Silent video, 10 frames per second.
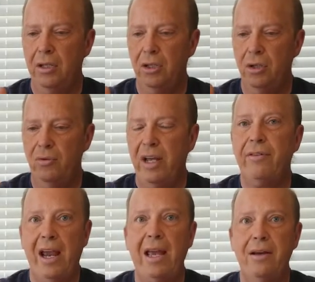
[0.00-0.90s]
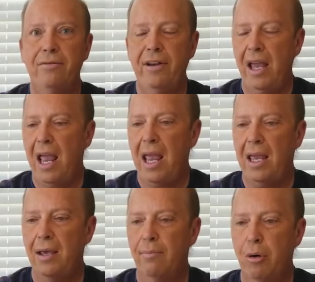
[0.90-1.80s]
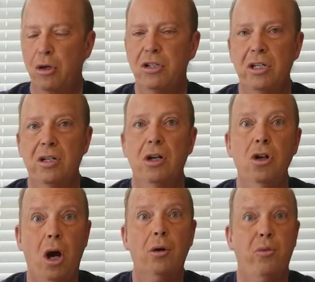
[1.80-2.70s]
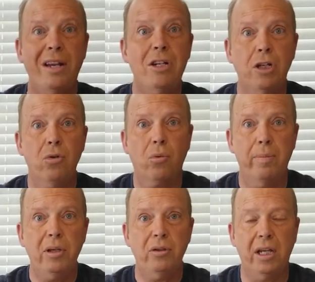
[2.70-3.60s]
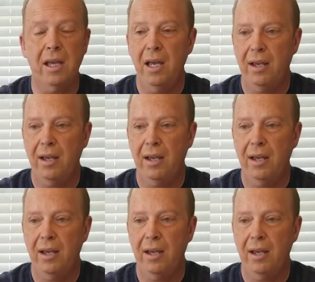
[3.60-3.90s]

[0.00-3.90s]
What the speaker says: you never have a person not renting your building.